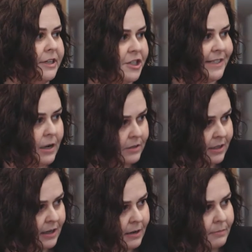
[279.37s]
reaches out
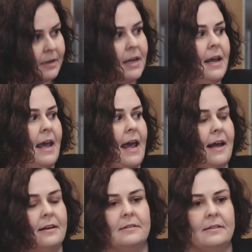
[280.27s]
to them
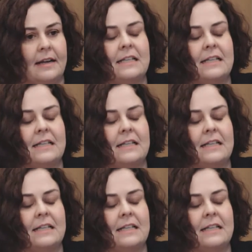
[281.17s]
and